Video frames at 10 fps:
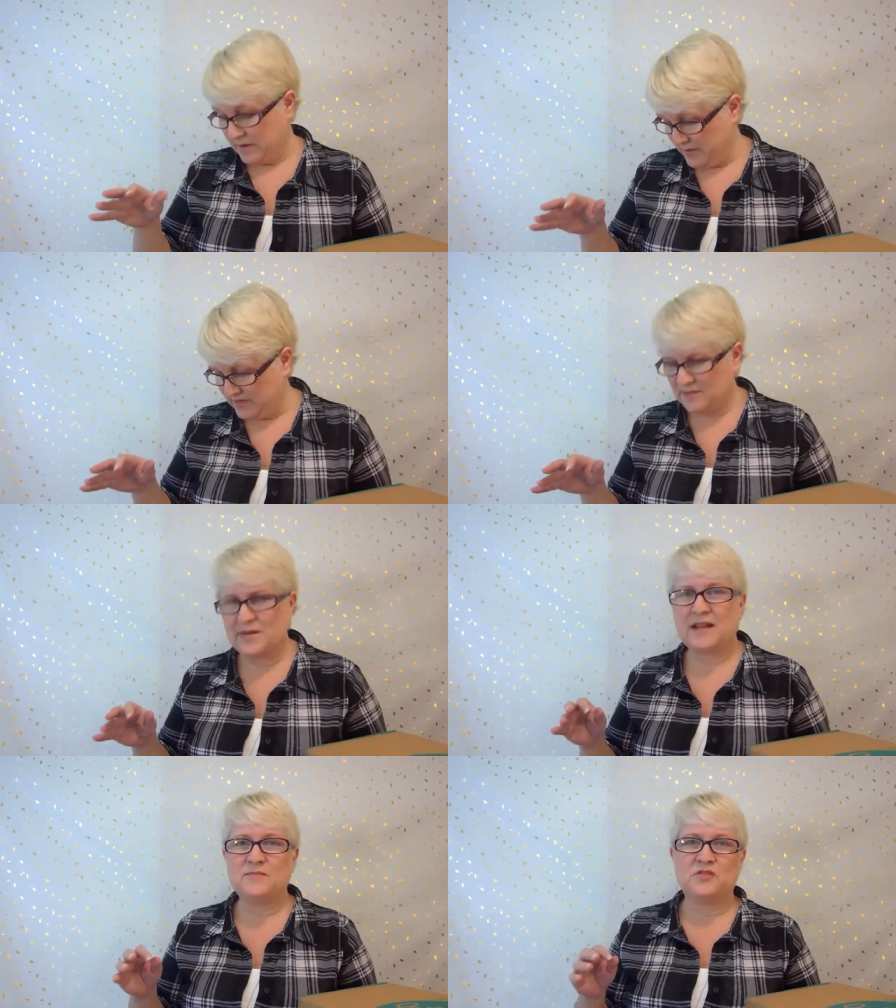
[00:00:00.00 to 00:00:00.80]
I mean,
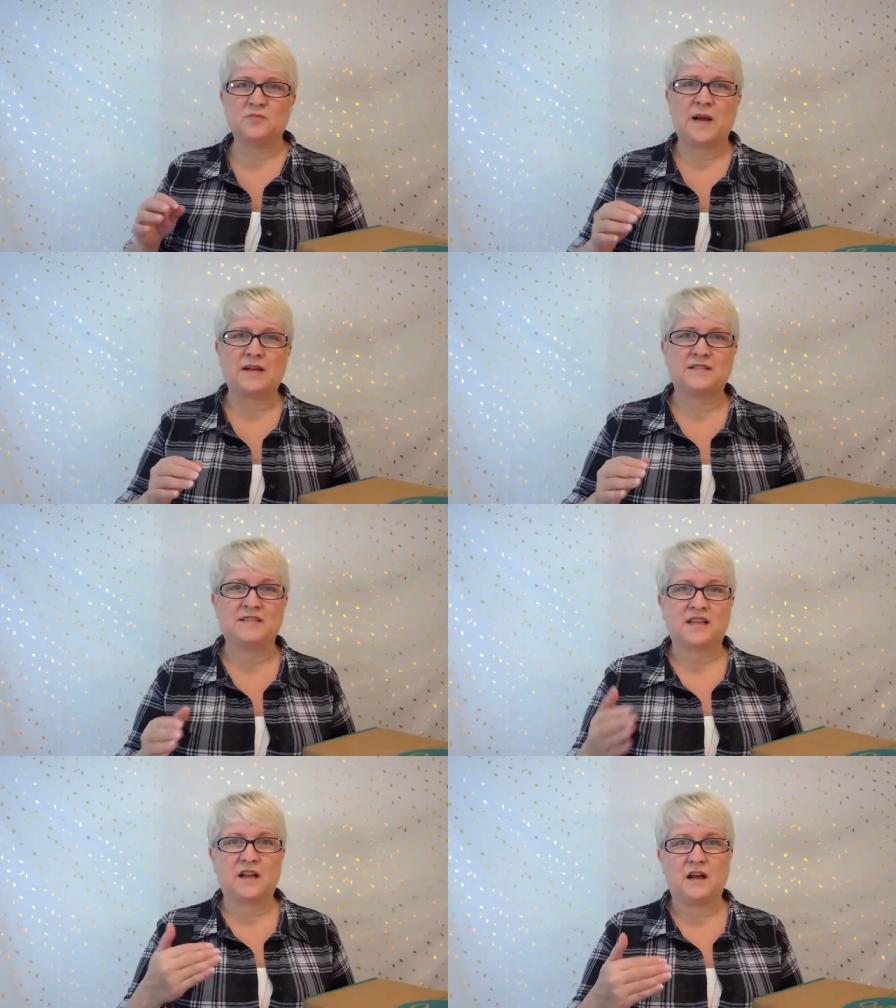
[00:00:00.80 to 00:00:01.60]
sometimes there's boxes
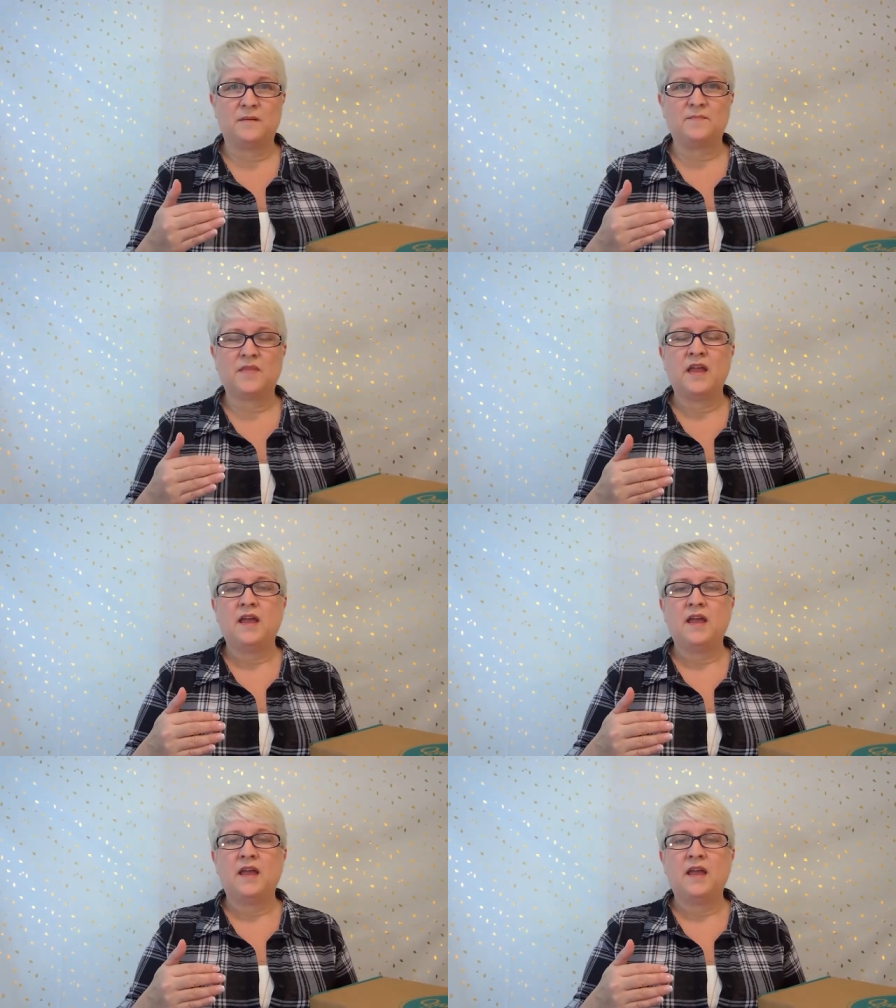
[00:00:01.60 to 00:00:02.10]
that come